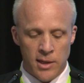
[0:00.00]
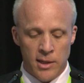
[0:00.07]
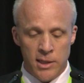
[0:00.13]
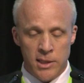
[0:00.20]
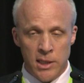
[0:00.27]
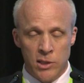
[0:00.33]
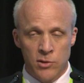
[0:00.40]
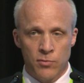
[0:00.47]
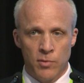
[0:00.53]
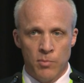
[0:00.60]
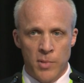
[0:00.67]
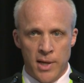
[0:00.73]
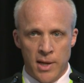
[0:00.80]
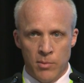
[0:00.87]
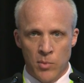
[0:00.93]
got a sense
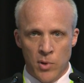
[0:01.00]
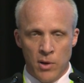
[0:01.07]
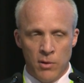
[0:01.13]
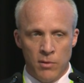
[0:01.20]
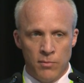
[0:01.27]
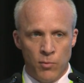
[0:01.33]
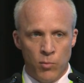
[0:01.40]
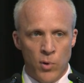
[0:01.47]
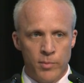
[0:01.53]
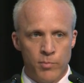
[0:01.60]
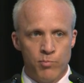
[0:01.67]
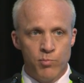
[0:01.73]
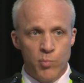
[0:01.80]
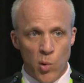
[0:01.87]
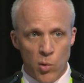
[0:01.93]
from them of
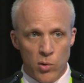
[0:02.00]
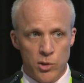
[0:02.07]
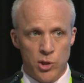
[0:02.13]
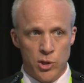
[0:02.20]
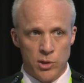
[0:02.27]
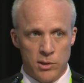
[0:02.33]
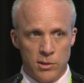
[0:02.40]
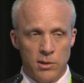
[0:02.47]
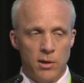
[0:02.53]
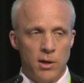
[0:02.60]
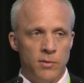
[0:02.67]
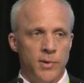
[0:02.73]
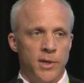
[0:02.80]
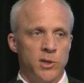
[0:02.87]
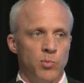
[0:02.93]
what portion
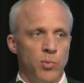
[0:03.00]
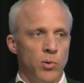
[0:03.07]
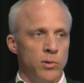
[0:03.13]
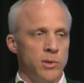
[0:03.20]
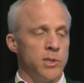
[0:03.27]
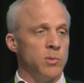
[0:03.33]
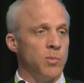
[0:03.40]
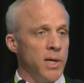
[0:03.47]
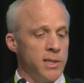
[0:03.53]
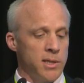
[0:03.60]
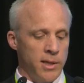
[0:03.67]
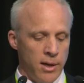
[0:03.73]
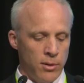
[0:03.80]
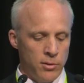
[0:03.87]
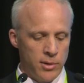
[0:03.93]
of exports is based
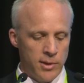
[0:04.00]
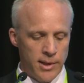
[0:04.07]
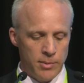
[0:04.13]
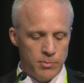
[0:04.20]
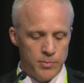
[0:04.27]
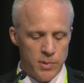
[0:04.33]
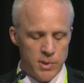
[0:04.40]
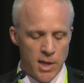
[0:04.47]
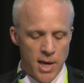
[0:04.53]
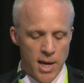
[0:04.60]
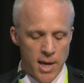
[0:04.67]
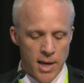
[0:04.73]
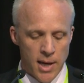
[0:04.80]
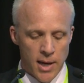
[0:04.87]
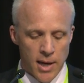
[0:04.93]
on health claims.
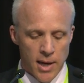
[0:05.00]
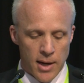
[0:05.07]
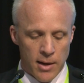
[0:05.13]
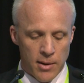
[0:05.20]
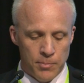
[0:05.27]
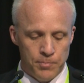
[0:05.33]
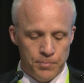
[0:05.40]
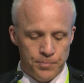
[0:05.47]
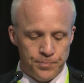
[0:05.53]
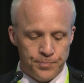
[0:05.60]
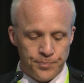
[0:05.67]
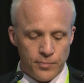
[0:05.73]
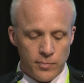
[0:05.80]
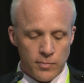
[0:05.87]
Um,